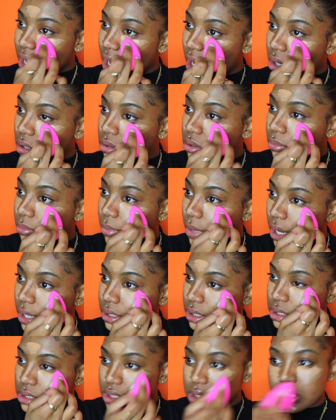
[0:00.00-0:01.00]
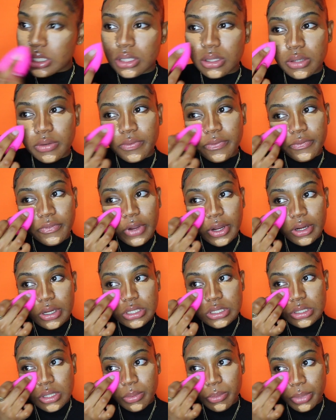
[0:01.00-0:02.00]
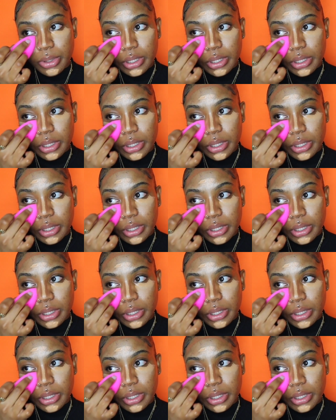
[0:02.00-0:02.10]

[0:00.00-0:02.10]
out my concealer first,